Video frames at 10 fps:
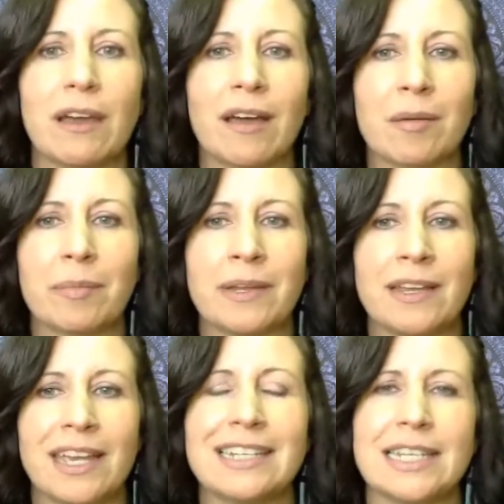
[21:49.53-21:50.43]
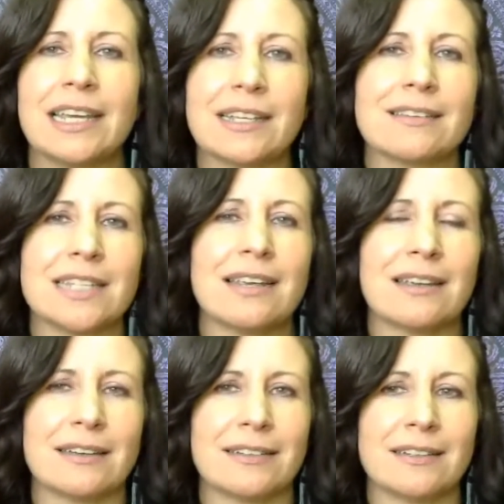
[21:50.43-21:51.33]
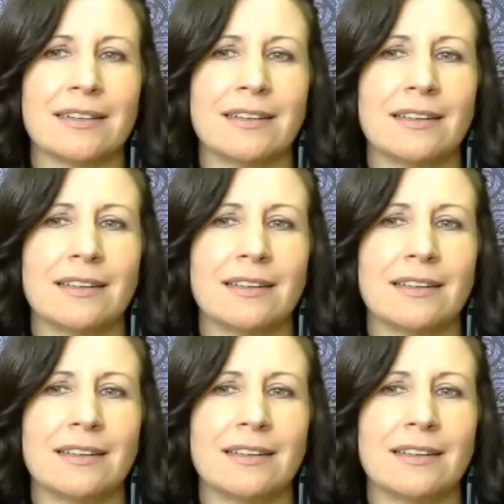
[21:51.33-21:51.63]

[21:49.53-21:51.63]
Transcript: up and to take a stand.